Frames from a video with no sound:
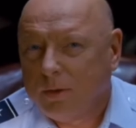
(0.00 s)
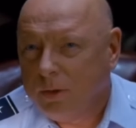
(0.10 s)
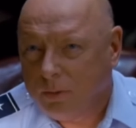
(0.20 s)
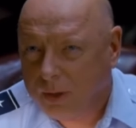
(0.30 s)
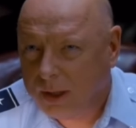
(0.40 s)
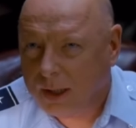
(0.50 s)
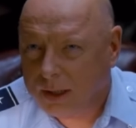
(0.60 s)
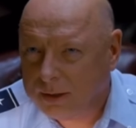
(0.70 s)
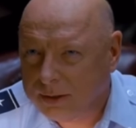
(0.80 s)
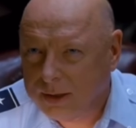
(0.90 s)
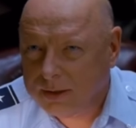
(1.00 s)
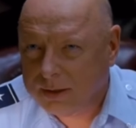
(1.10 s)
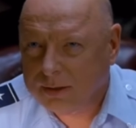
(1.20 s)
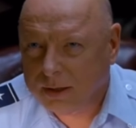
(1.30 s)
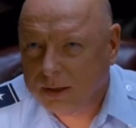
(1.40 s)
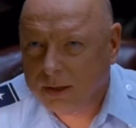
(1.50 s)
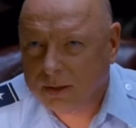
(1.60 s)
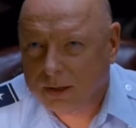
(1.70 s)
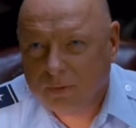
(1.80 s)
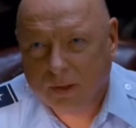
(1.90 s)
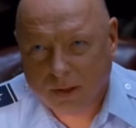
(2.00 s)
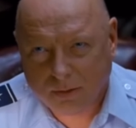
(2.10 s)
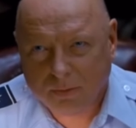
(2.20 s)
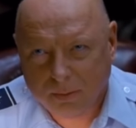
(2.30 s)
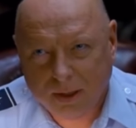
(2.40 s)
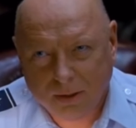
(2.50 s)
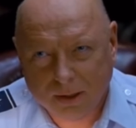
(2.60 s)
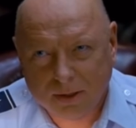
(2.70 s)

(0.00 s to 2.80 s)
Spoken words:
You realize this is a little difficult for me to